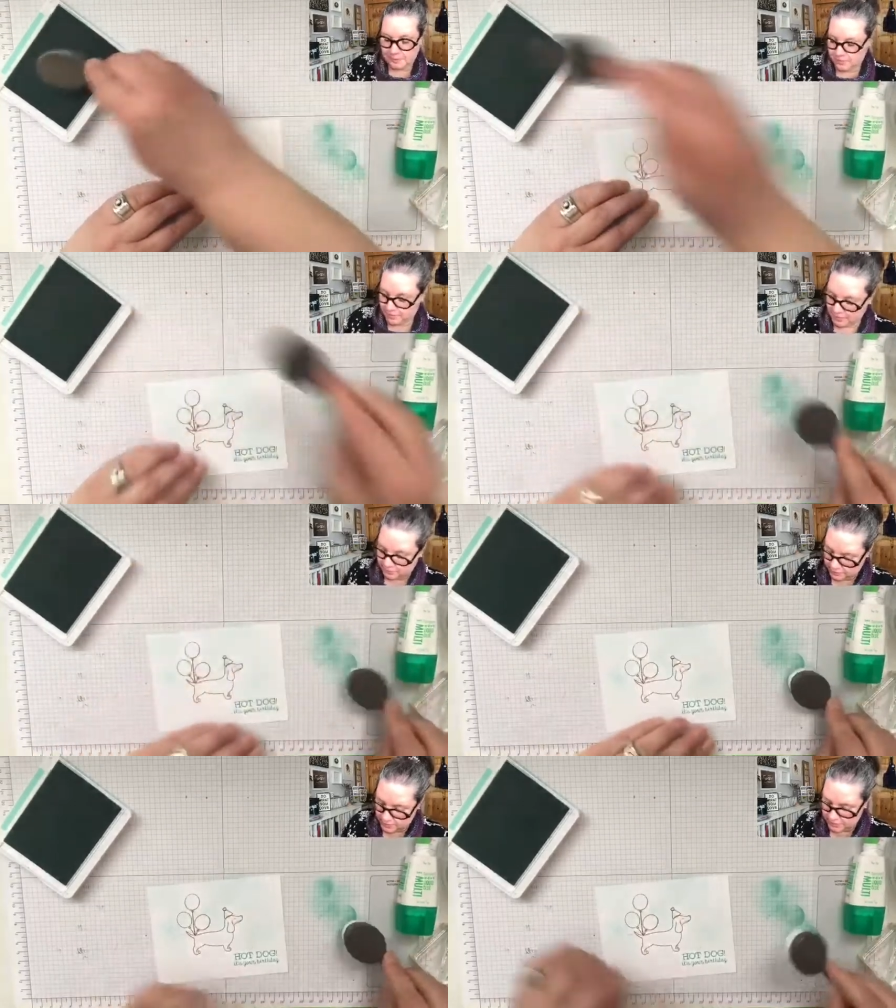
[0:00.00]
With
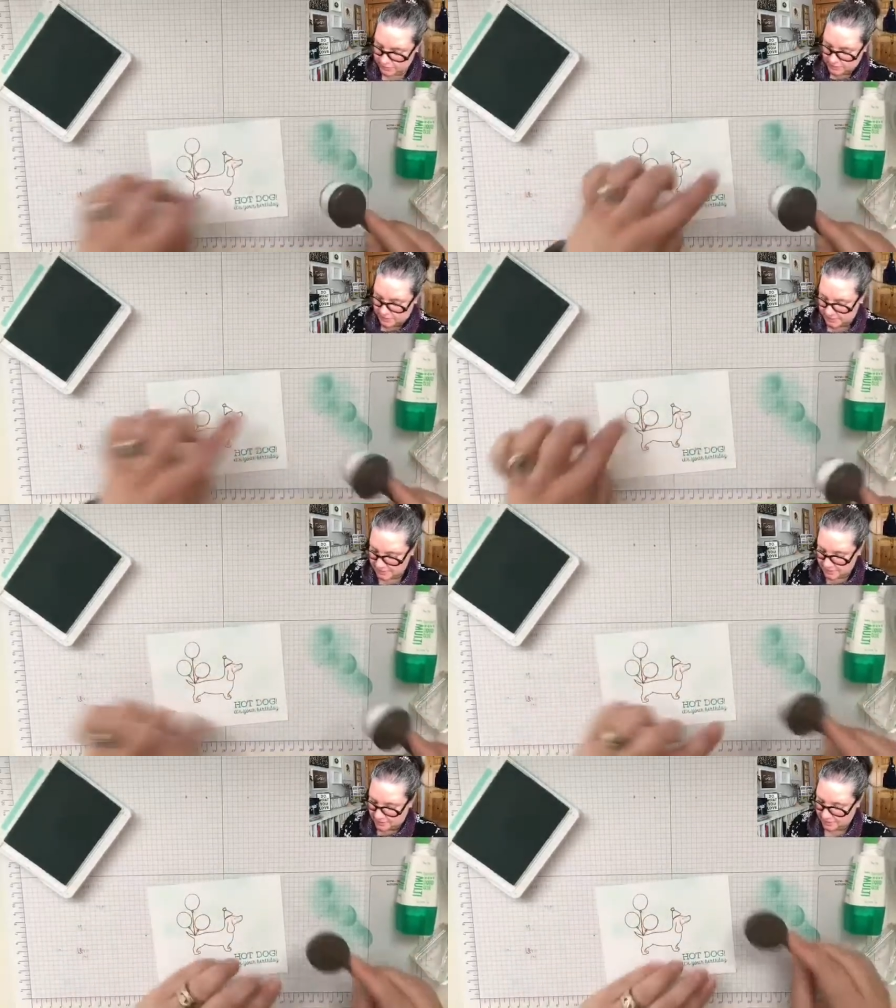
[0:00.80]
color, not just
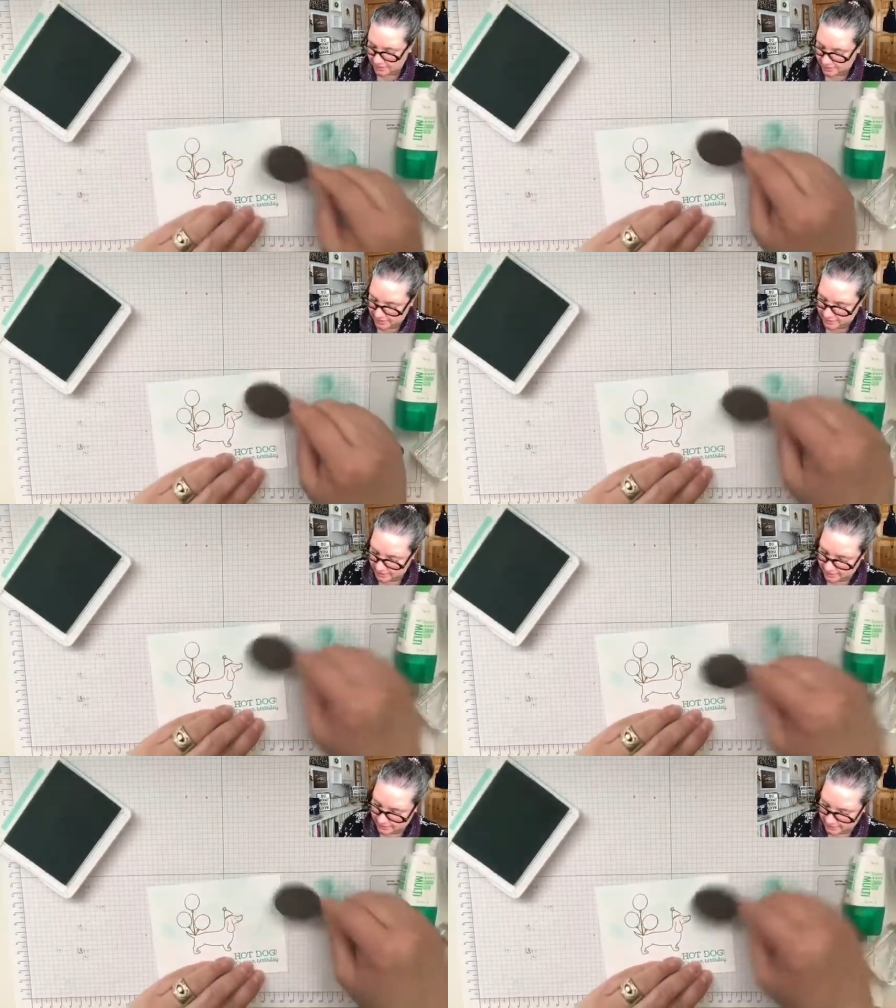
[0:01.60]
necessarily in the